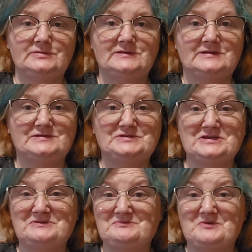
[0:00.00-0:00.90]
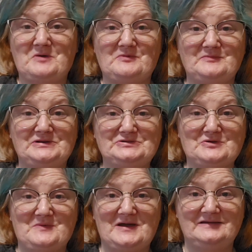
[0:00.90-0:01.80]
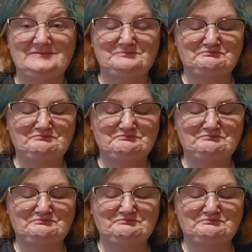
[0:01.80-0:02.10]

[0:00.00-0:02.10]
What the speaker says: next like couple minutes go by.